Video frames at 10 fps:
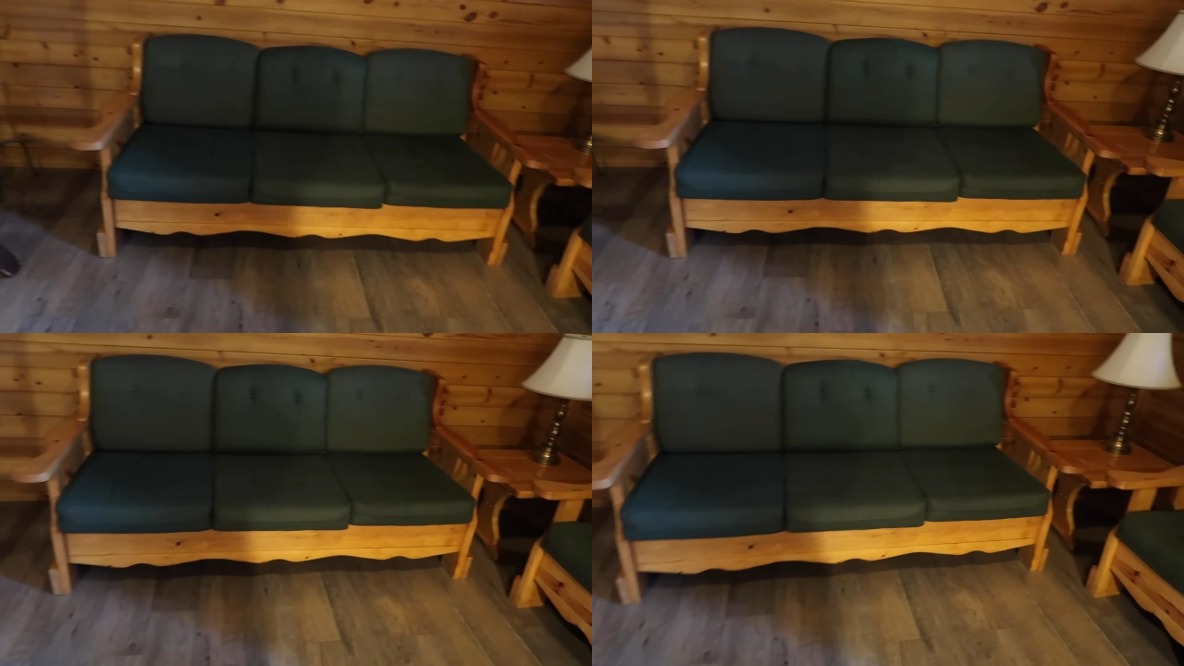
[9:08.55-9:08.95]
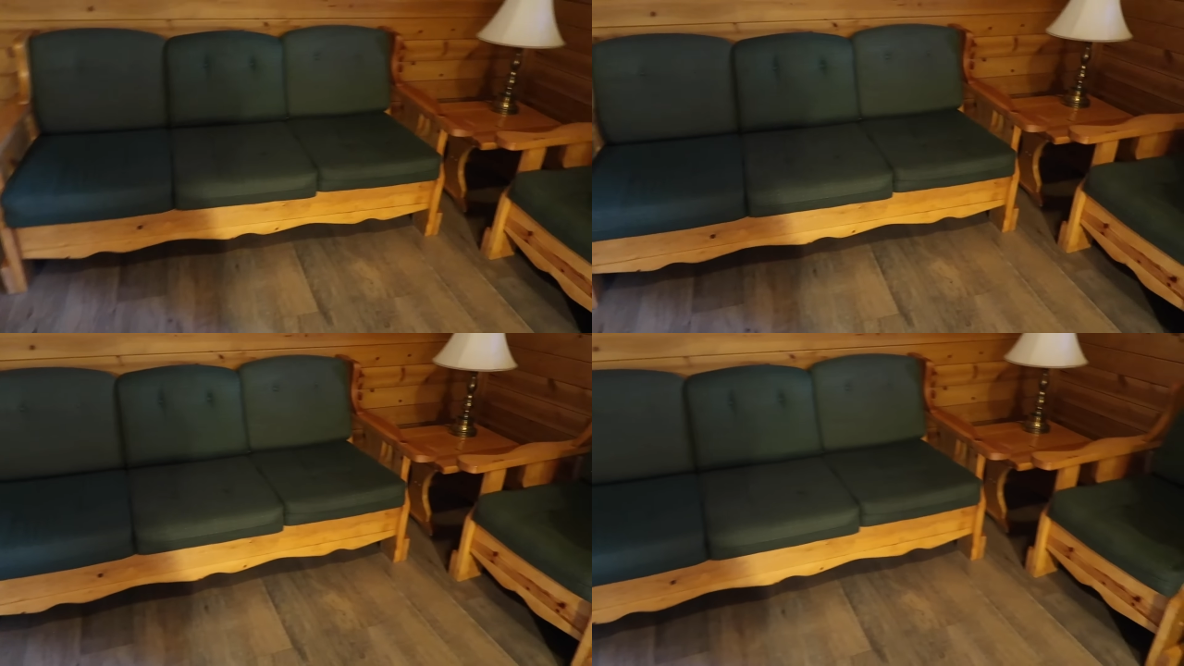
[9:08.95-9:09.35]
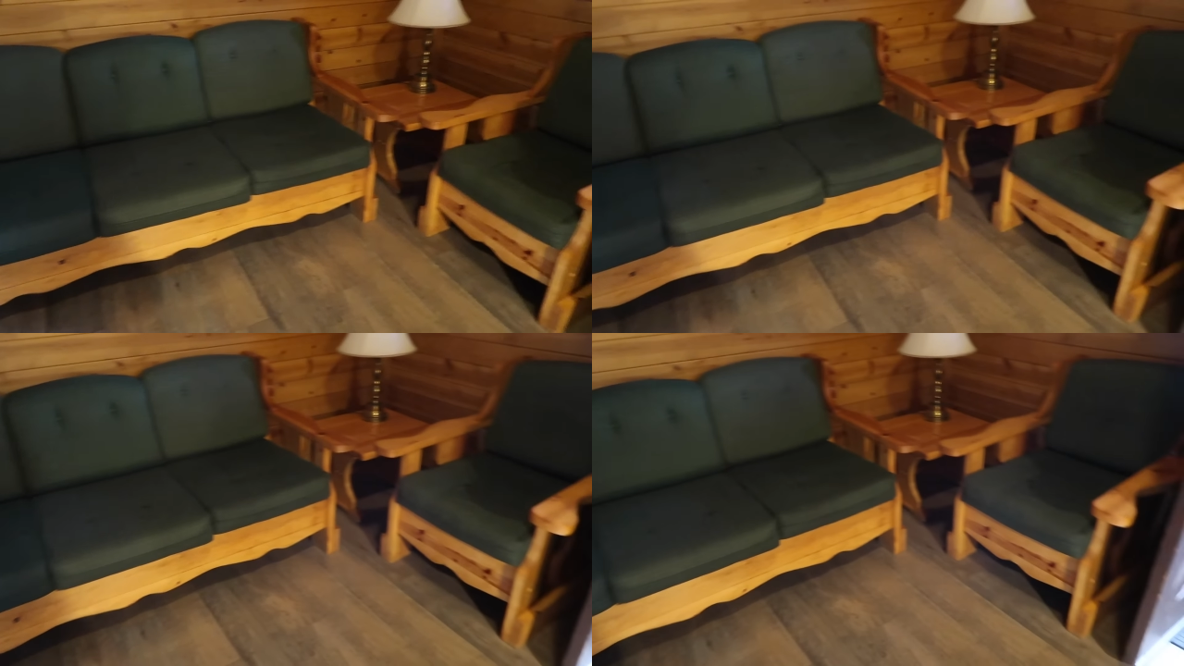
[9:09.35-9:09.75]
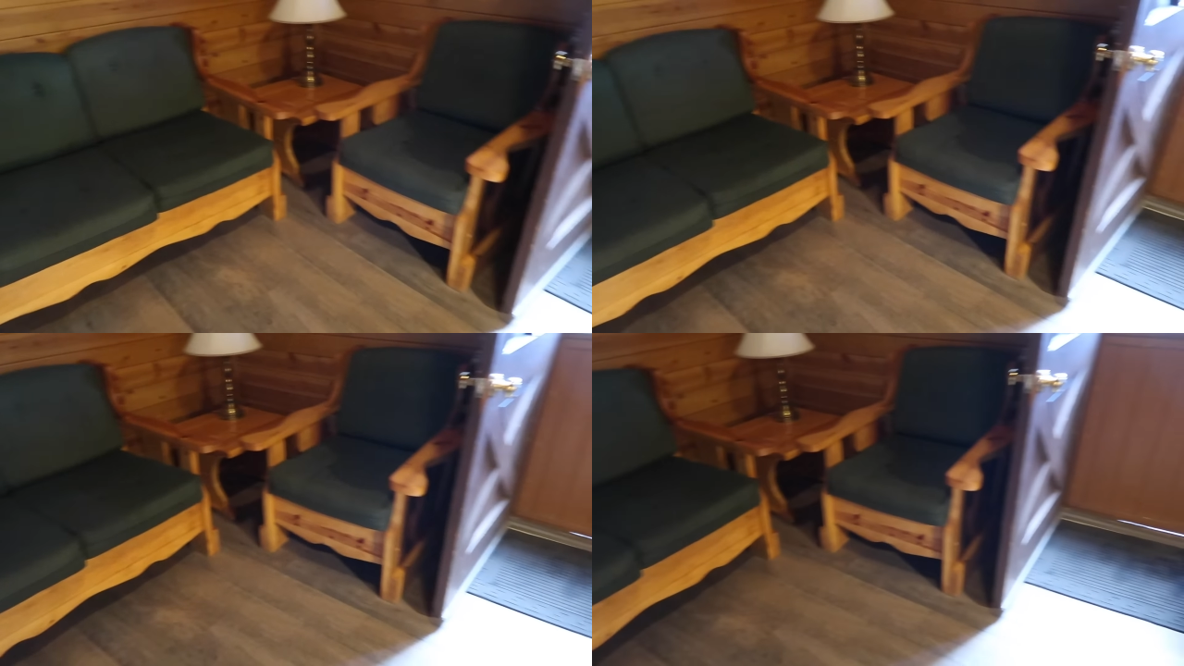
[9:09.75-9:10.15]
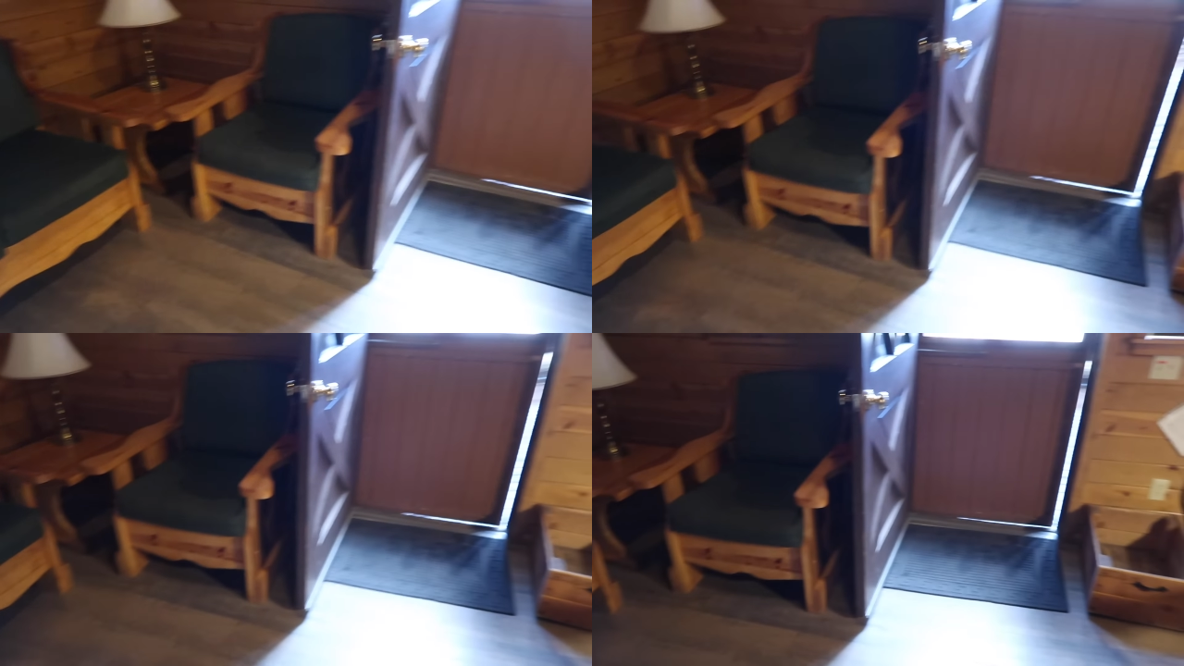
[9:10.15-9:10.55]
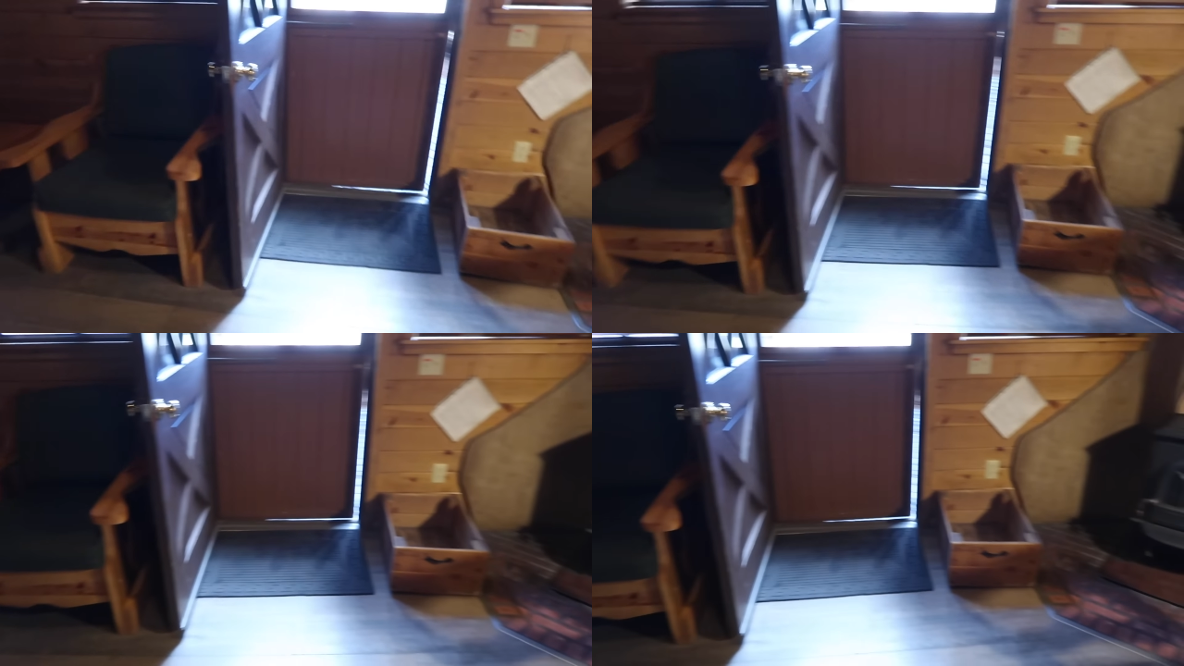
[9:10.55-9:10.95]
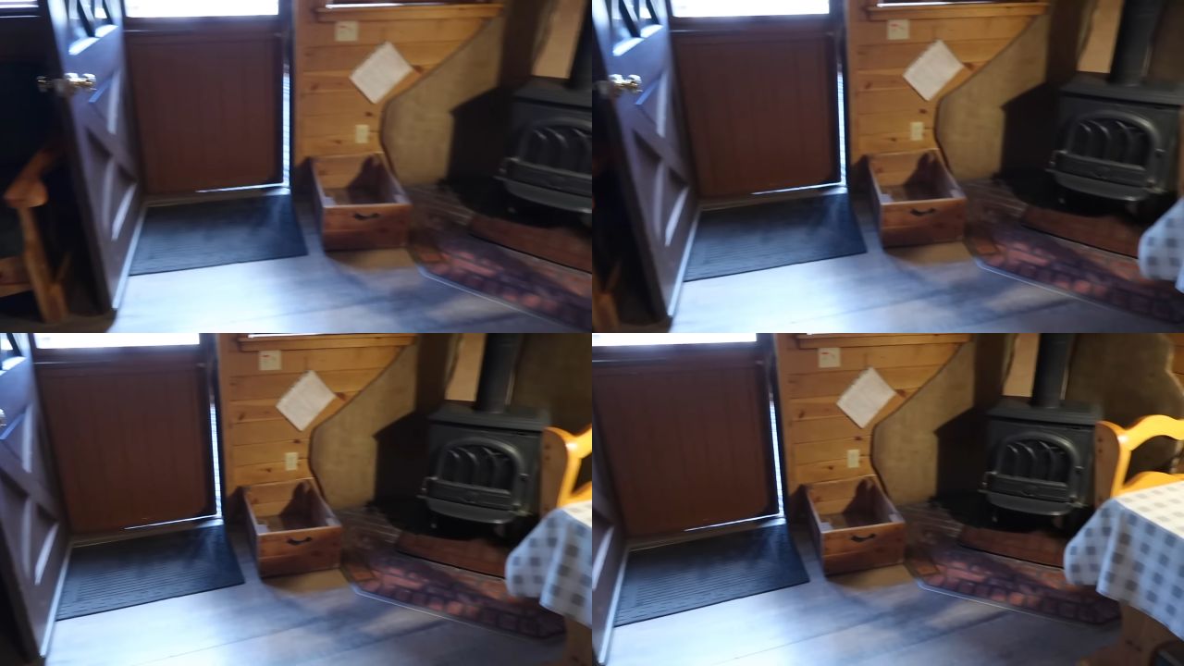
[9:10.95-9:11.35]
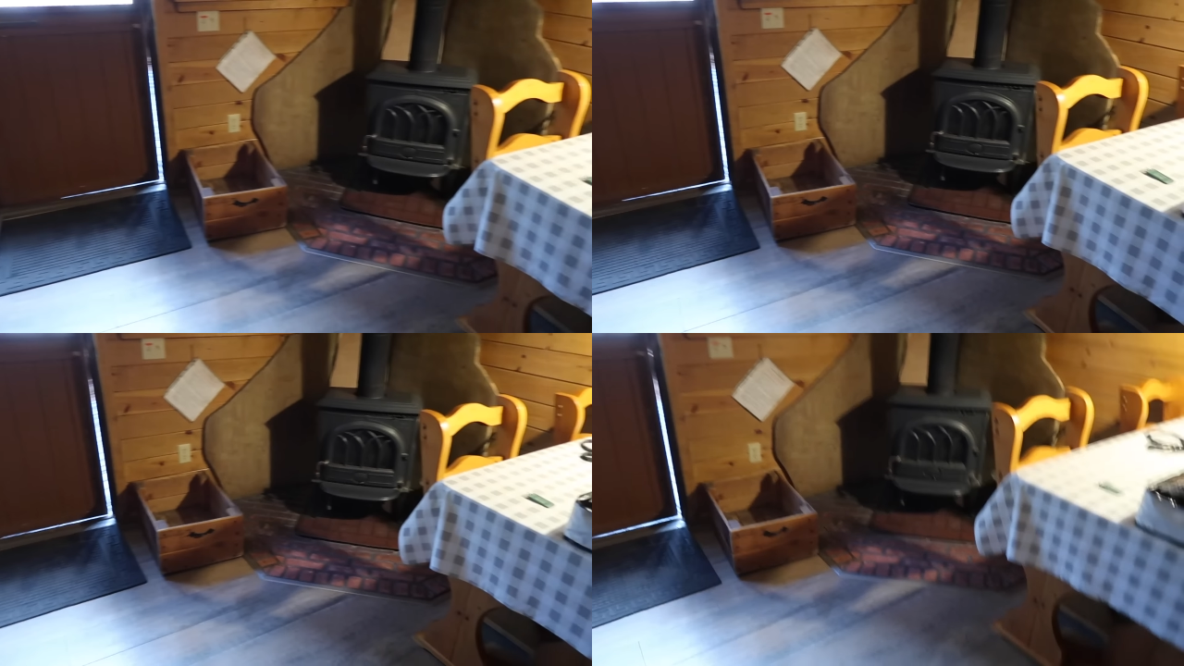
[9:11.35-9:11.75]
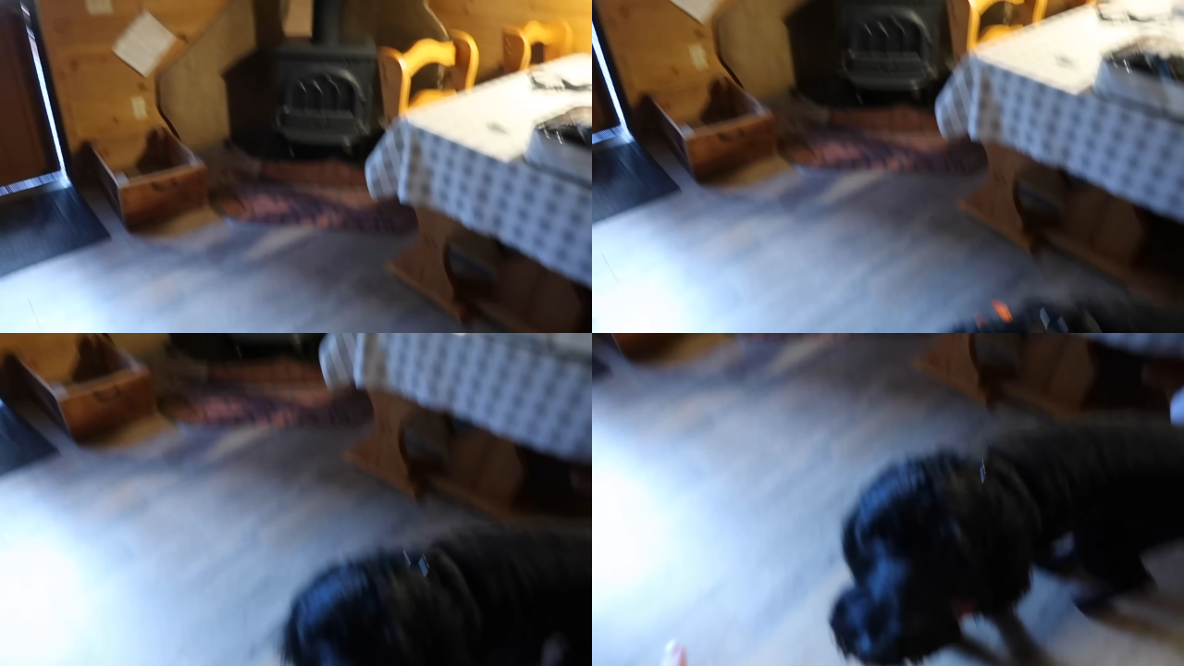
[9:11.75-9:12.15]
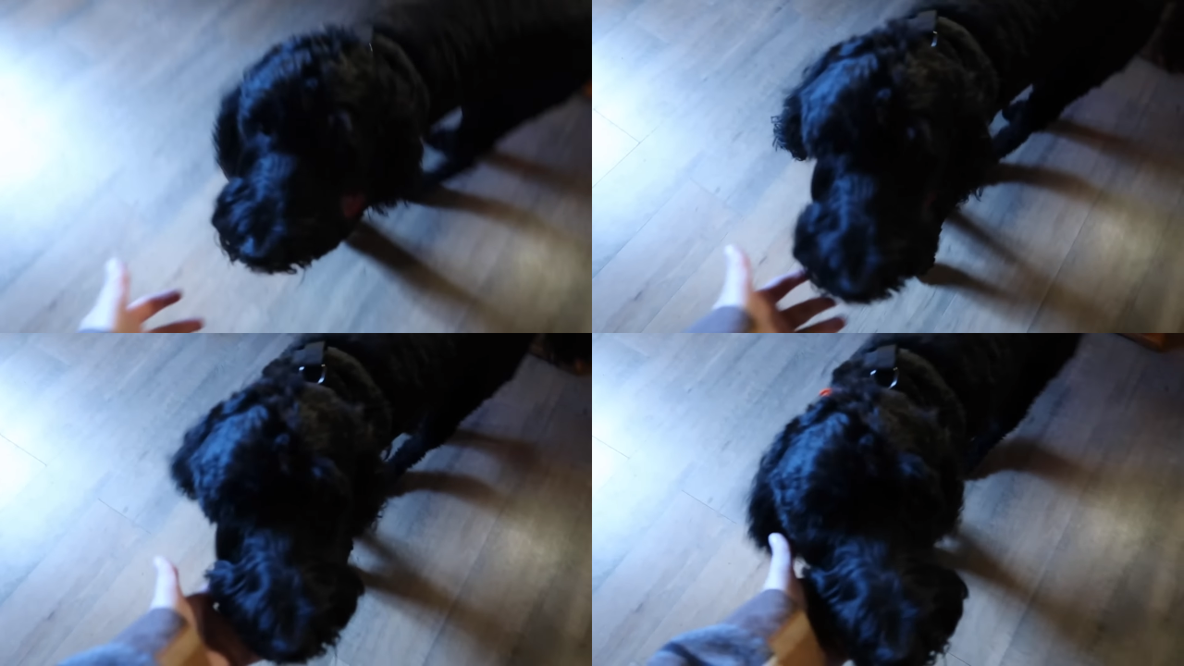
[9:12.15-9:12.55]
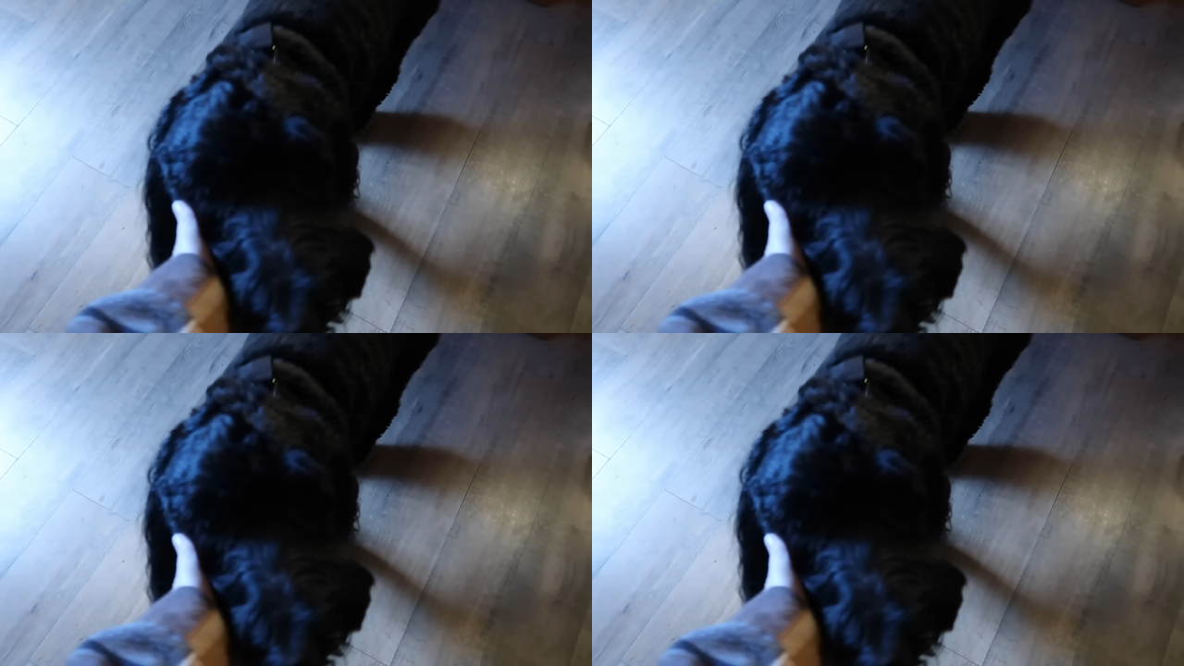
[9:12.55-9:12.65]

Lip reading: (no speaker visible)